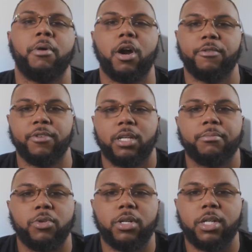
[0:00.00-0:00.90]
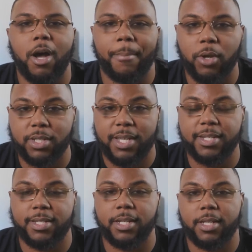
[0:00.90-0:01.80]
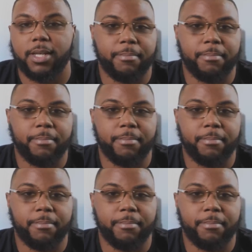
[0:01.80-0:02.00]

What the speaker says: part of a community almost instantly.